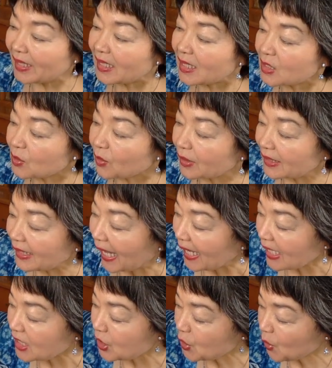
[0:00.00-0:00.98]
So
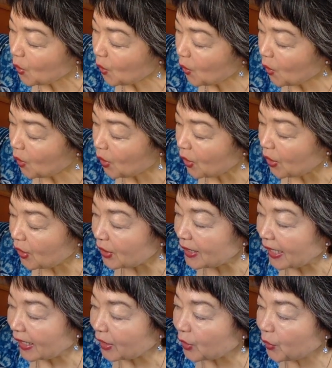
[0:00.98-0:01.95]
Taisho
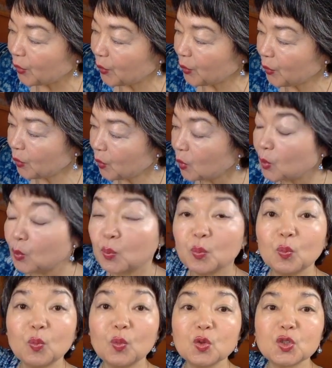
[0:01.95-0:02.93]
Yakyu
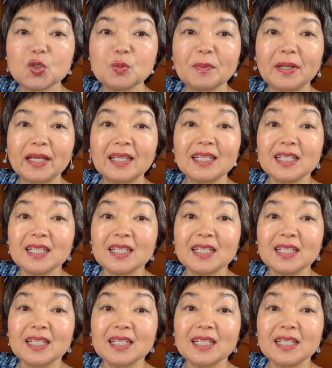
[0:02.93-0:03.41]
Musume.